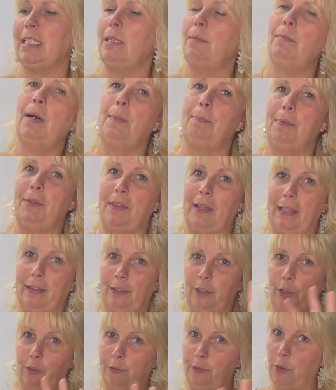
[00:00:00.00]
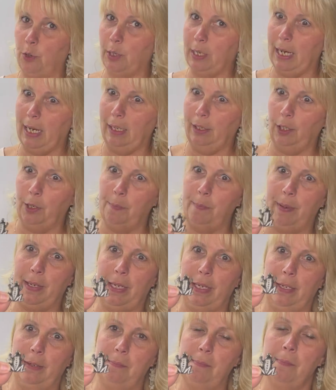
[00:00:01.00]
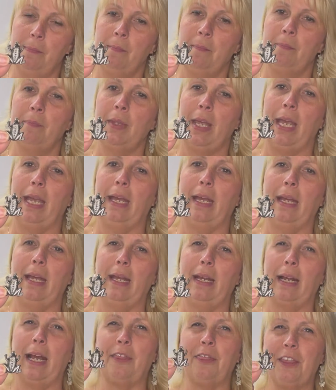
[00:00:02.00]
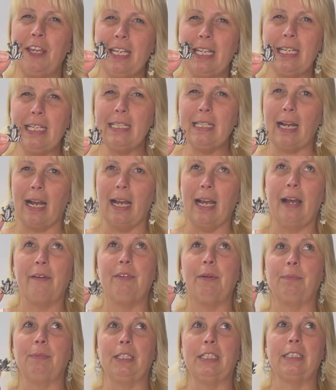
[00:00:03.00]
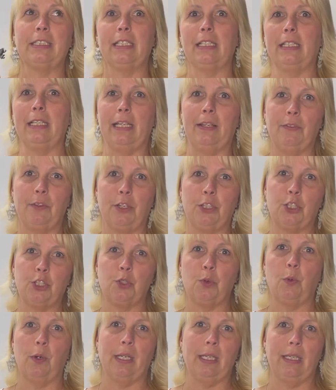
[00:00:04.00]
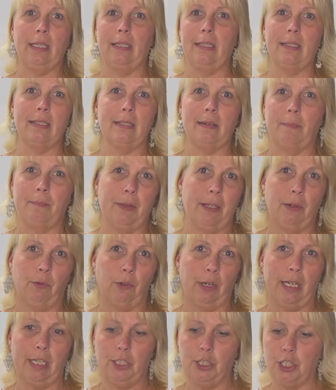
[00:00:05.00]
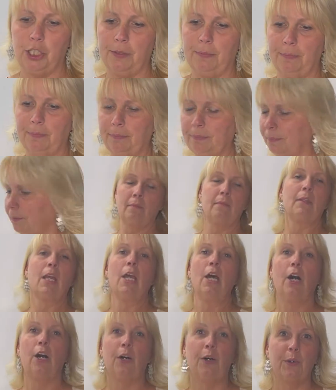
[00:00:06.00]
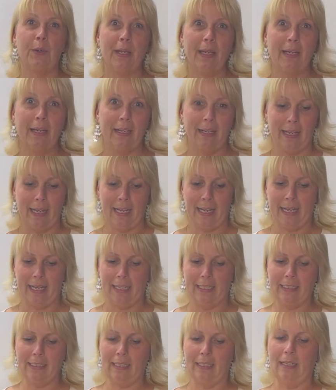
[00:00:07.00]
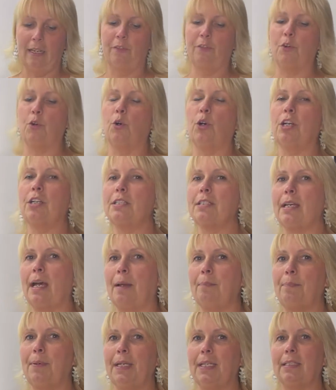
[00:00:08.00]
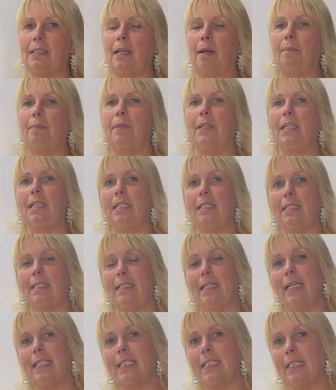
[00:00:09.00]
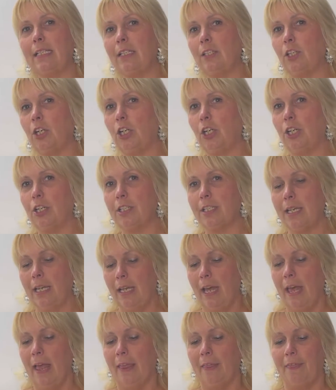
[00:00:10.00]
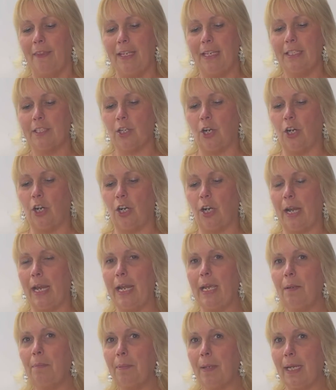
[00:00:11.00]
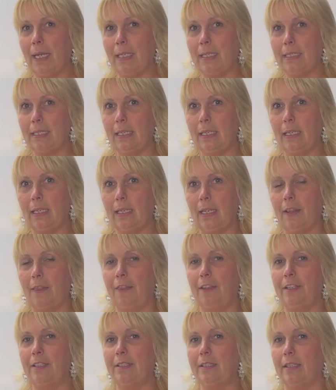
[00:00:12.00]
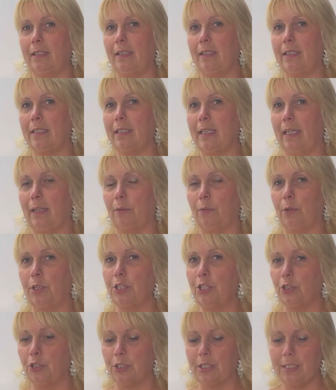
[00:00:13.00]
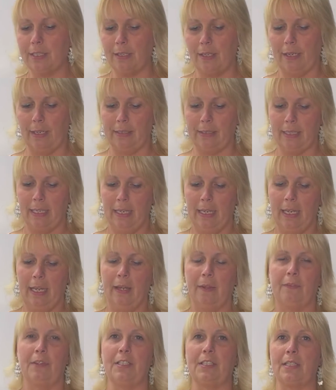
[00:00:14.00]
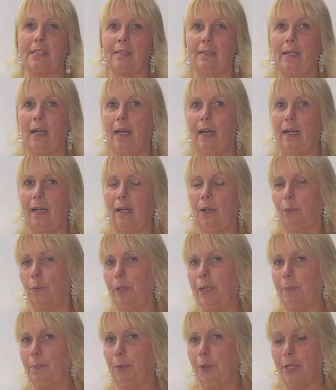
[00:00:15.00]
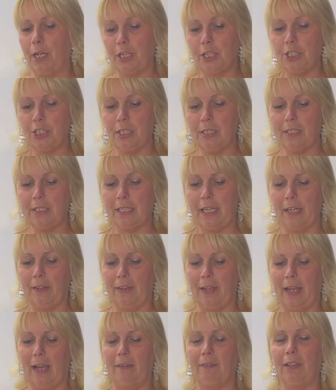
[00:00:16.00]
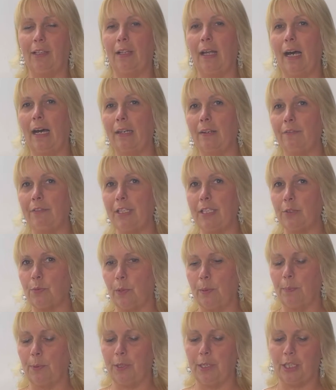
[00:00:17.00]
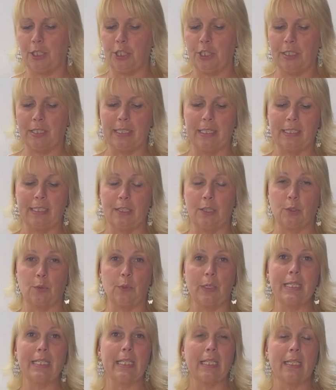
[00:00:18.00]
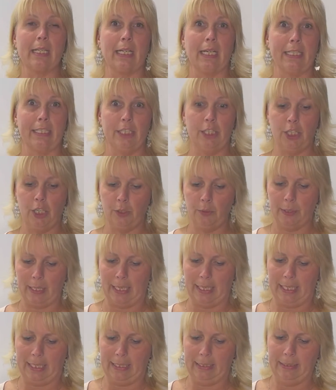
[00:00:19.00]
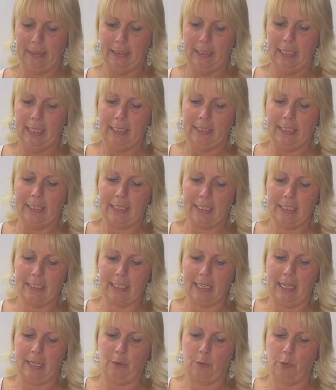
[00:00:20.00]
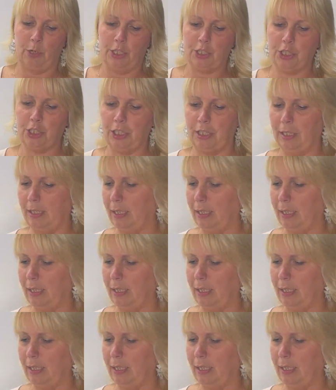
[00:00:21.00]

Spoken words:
him up in that little $4 bin. And I think I have him listed in the 20 something range. Okay, and of course I picked up these nesting dolls. These are hand painted. This is an original set. This is not a reproduction set. They have a lot of these reproduction sets. And the reason that I know that this is a Russian